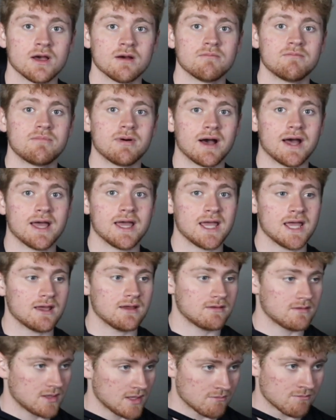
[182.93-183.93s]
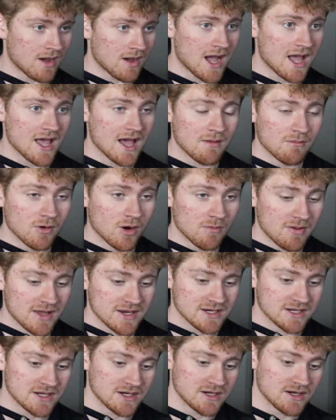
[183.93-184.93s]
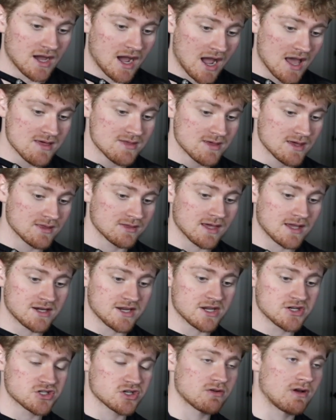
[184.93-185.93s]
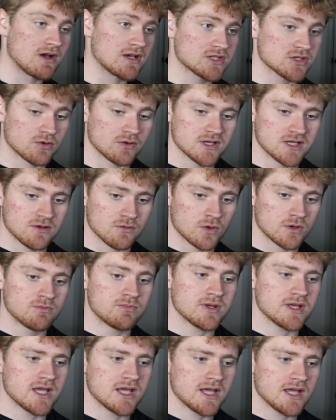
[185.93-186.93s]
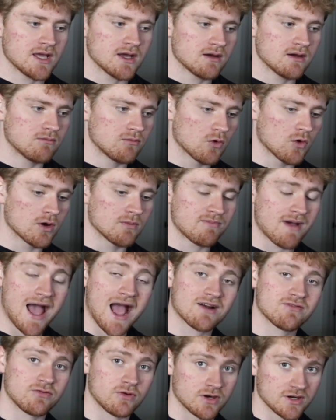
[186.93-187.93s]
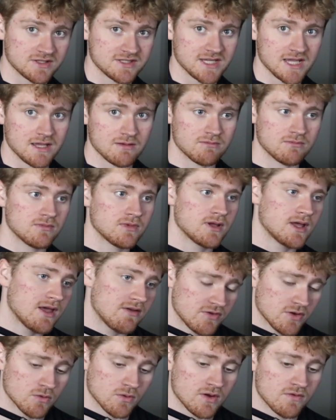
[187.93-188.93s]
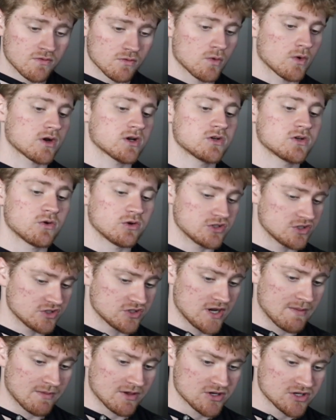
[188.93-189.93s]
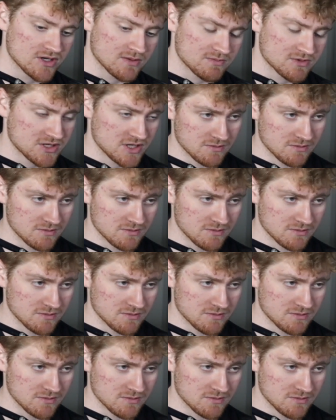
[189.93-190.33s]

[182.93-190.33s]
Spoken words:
But in my humble opinion, I think that D'Angelo Russell would be more impactful on a team if you're working towards a championship.